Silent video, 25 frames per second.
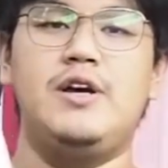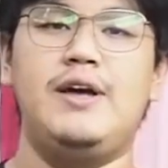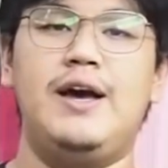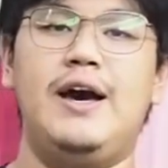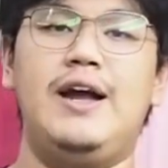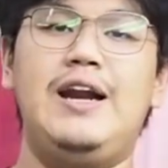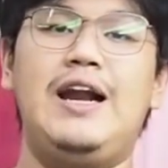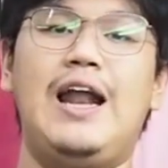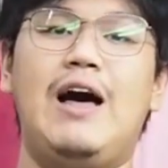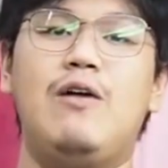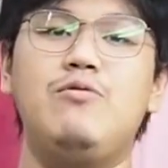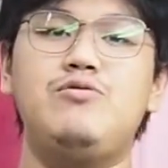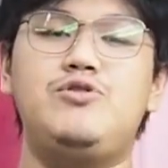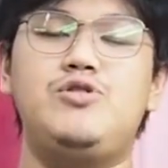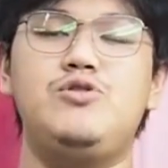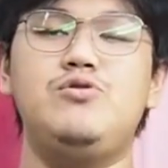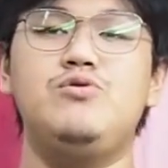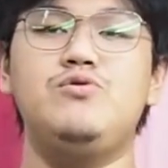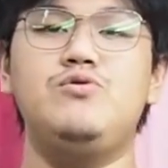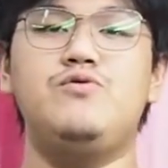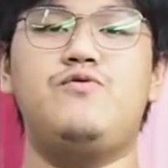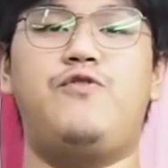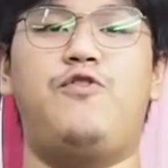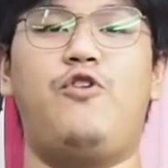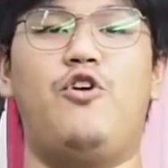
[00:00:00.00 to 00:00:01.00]
allows you
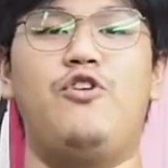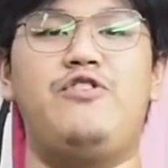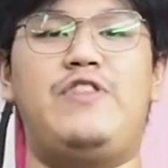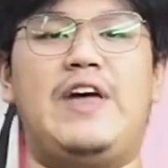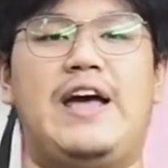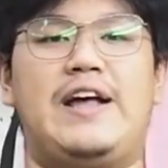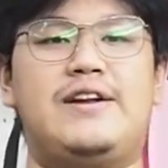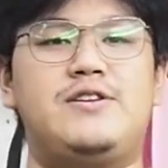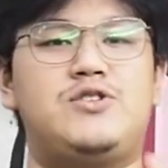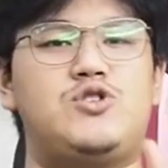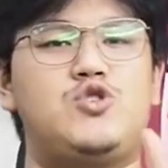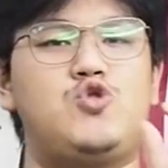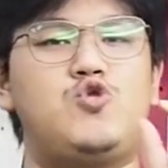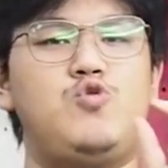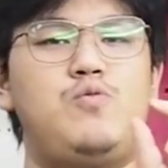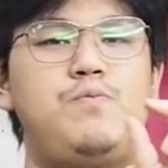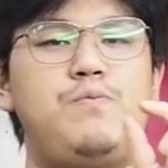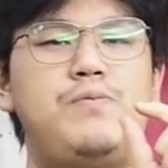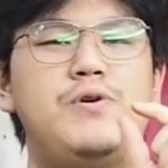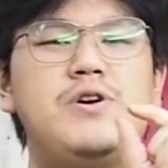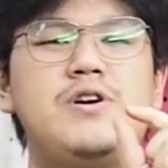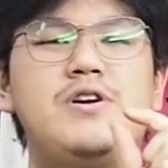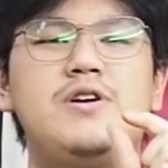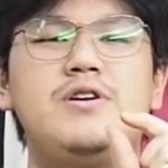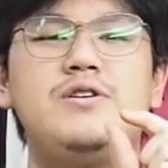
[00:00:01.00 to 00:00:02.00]
for that
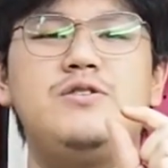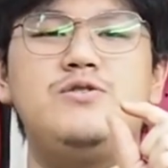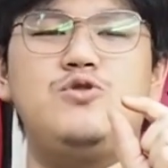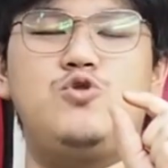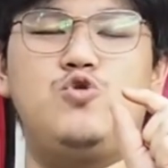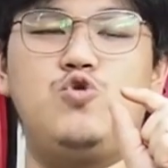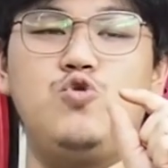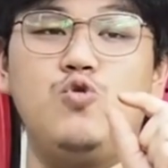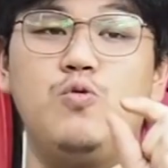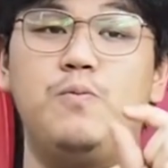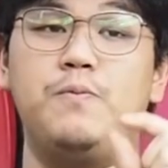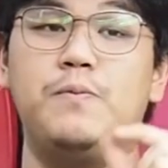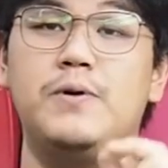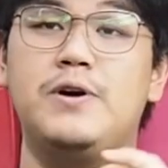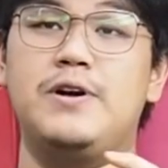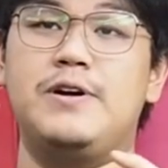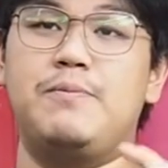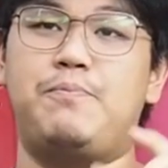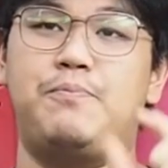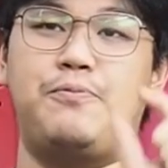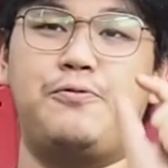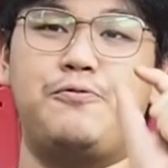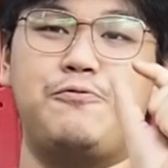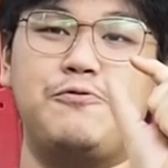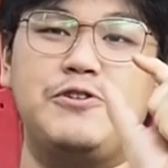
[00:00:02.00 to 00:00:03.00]
super
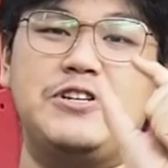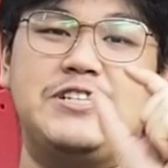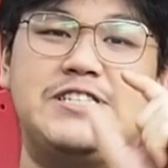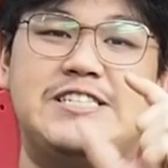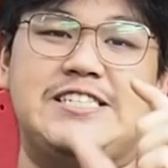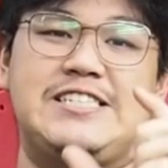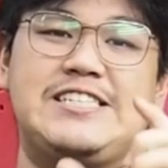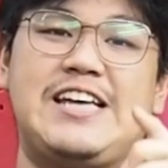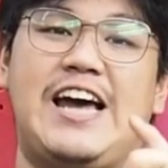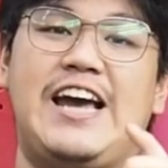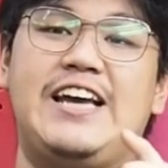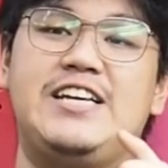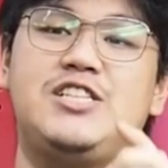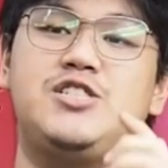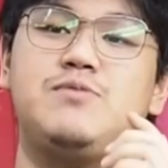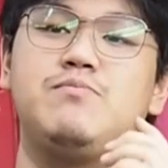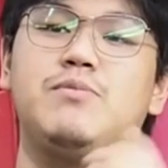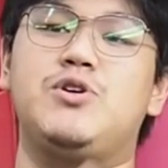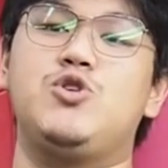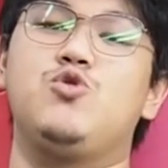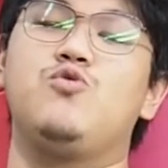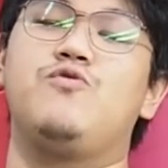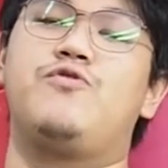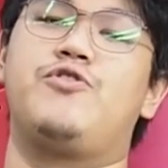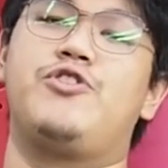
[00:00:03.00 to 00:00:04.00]
duper precise
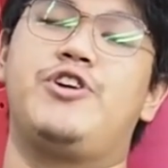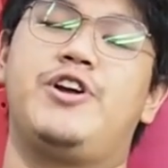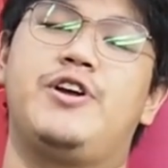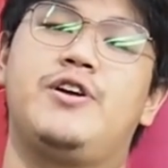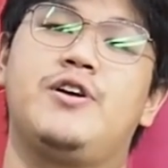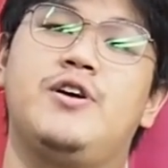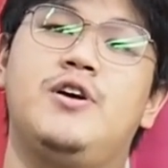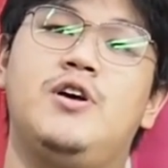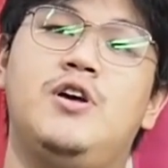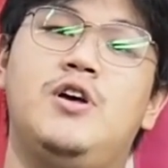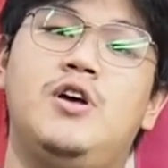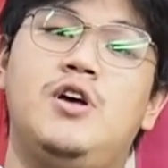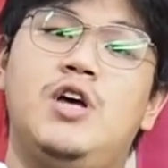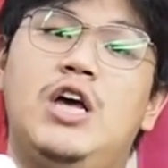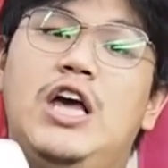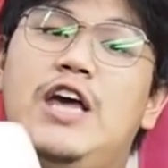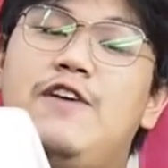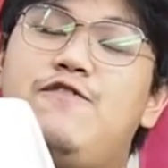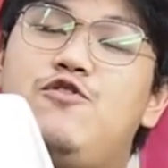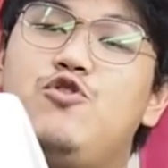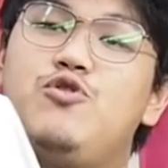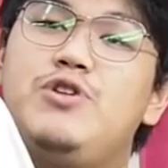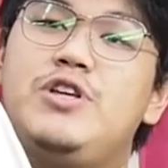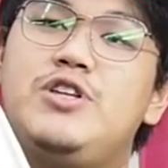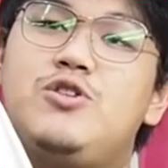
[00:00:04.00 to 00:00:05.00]
maneuvering.
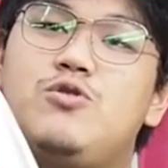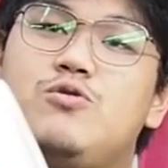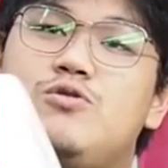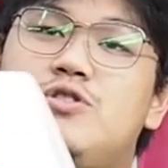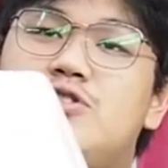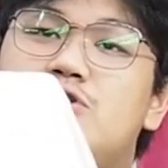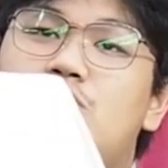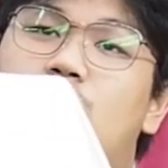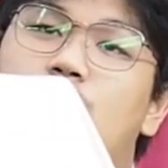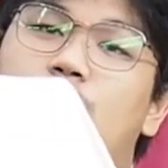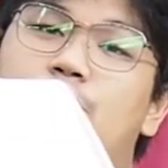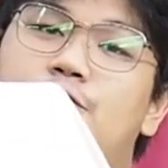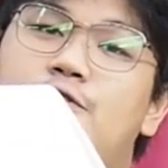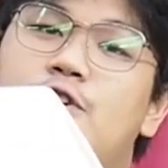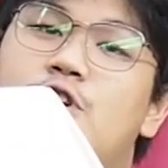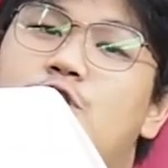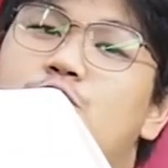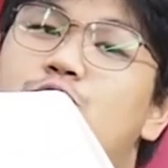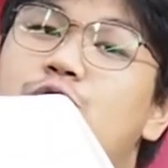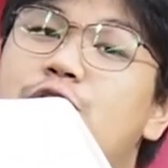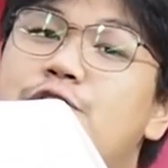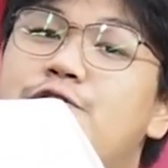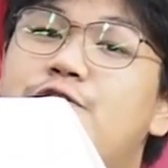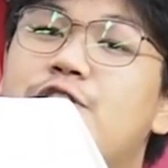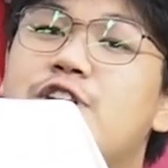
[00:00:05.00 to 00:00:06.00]
If you need to sort of
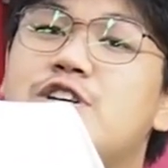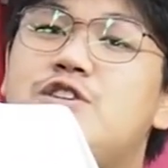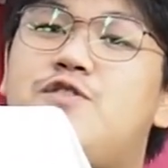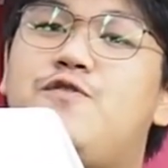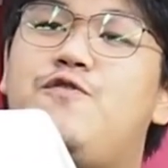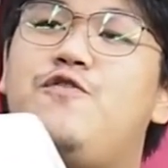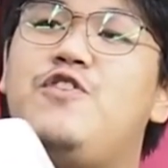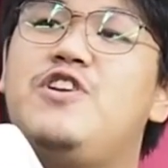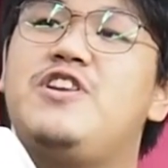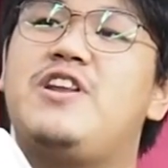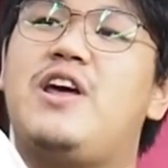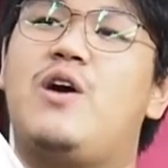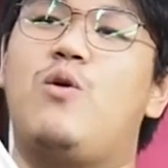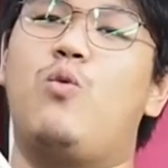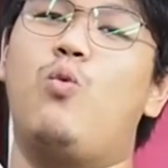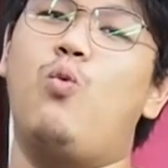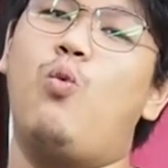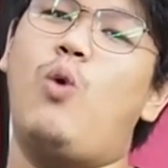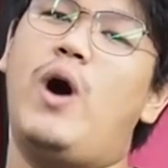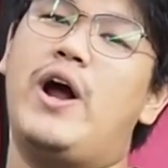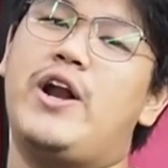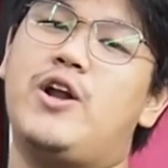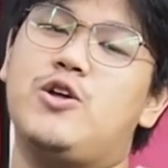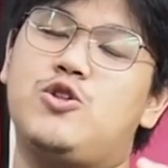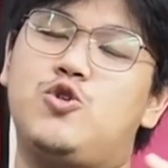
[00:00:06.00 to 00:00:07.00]
reverse fin that
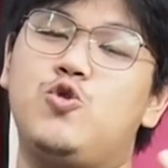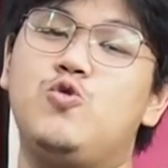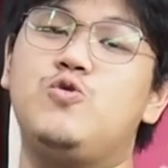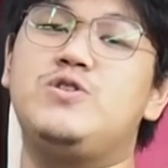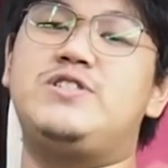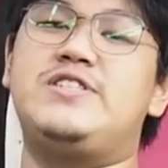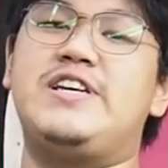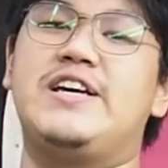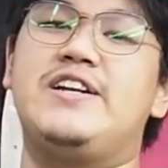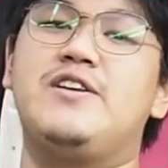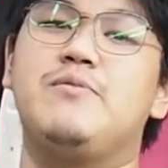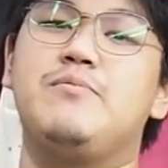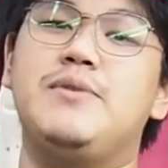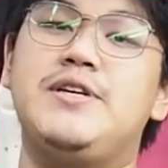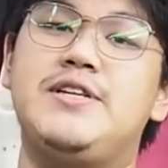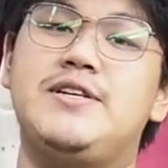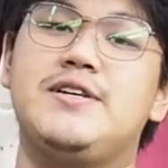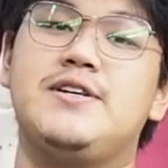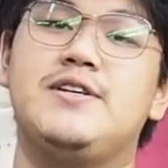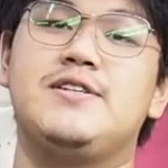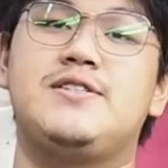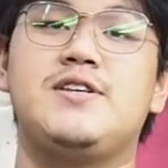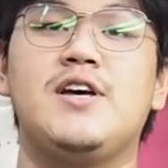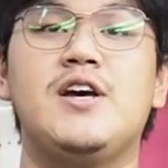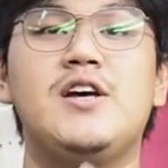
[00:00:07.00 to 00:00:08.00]
1 or 2
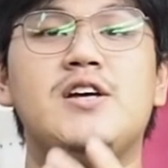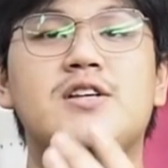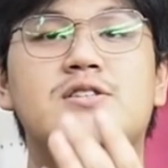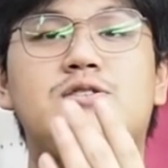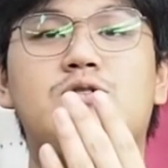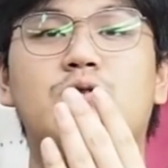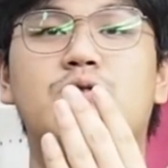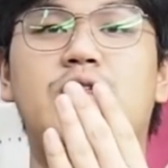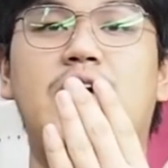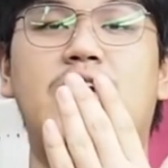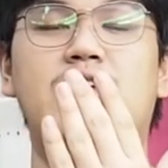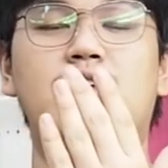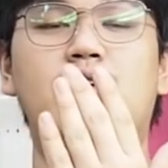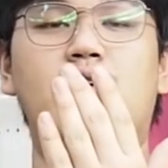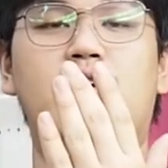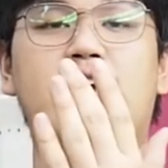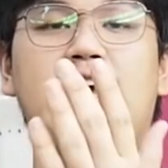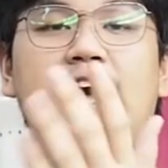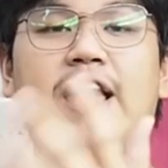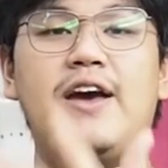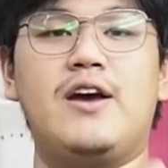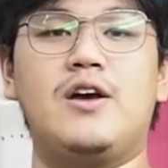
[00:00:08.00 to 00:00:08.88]
centimeters so that your